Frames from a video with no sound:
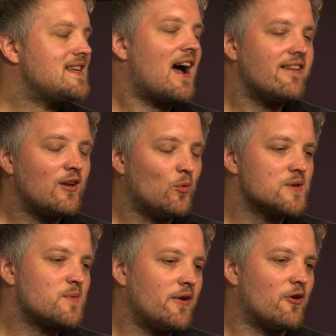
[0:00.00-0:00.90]
See, I did
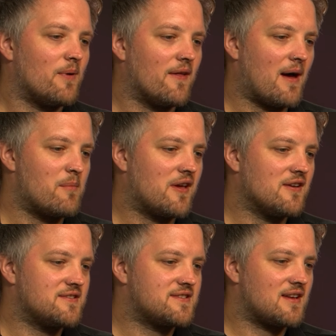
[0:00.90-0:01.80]
always wonder about that
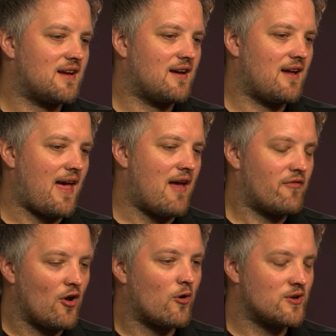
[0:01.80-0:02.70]
because
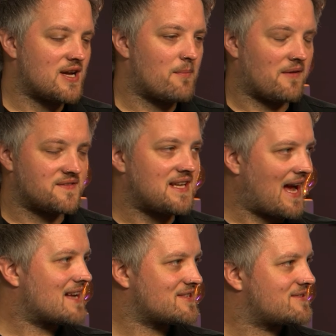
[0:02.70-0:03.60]
every Orange amp I've seen
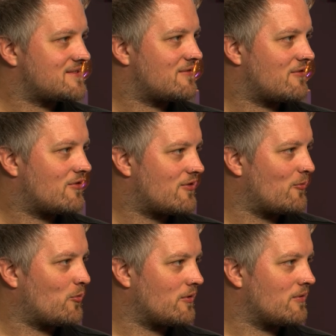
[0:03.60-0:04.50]
has
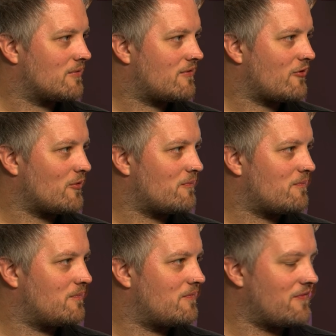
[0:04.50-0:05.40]
the wooden sort
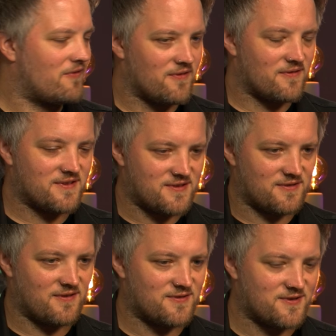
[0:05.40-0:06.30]
of
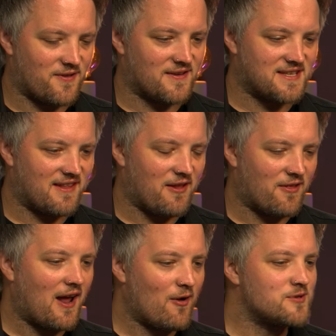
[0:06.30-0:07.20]
the sort of things underneath,
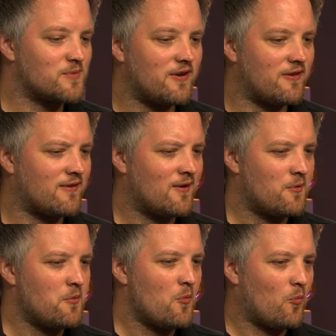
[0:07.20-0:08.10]
and I always wondered
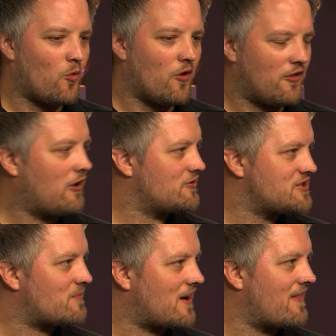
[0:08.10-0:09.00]
what the
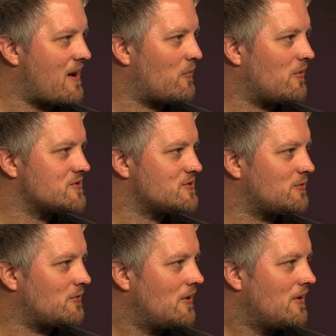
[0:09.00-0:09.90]
logic behind that was, or